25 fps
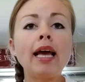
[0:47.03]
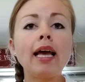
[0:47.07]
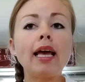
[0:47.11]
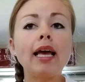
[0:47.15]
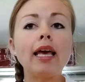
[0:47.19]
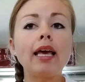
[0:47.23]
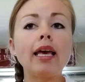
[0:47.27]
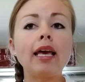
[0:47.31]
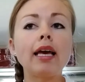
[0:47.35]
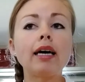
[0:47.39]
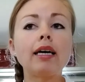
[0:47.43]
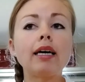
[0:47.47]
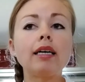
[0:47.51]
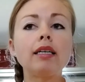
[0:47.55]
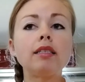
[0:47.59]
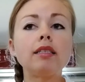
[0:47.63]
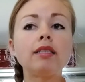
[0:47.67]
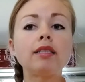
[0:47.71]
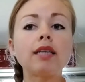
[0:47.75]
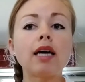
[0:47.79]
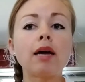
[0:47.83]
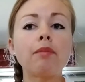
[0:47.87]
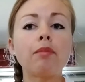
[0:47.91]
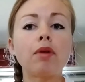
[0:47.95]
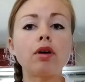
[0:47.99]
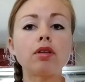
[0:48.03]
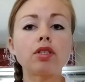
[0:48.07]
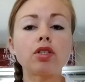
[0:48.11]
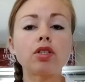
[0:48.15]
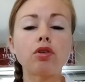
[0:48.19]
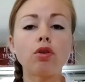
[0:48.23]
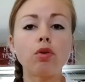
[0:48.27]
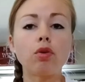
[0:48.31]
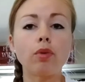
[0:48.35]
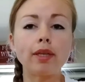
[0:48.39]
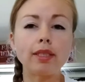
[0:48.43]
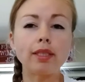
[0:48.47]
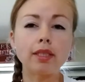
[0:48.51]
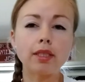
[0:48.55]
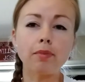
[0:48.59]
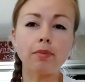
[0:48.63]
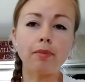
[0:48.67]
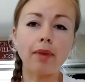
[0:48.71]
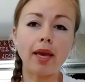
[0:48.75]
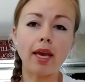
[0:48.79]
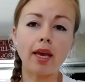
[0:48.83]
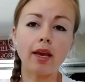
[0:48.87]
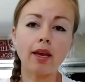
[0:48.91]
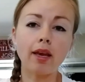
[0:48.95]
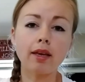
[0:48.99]
And I'm also going to
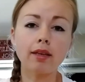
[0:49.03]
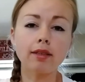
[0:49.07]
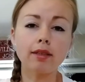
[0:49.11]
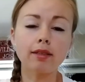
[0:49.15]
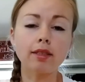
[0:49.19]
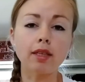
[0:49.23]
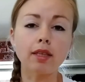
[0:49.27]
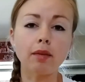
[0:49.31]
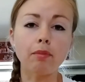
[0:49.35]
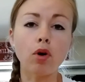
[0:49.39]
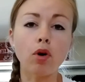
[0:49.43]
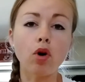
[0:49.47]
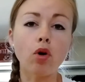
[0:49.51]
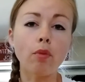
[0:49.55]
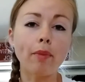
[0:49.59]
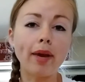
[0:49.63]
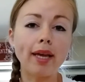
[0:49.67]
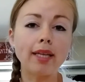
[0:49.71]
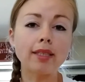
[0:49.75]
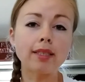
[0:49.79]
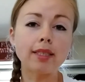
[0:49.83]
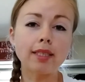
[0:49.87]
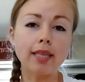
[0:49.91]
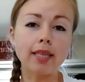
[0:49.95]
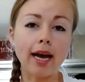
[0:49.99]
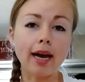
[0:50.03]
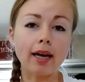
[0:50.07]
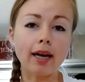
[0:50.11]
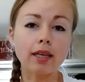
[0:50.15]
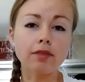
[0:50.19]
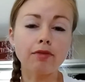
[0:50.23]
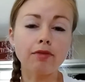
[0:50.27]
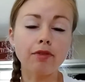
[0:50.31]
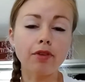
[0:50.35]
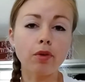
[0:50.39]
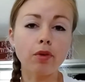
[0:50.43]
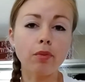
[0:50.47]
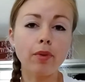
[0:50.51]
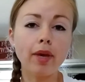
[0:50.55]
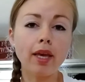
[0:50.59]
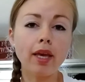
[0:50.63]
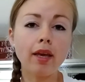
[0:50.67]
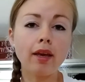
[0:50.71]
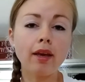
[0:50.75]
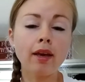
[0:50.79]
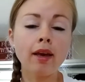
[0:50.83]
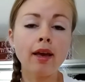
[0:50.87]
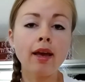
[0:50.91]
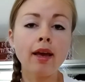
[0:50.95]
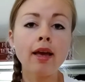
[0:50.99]
make some homemade snacks for the week.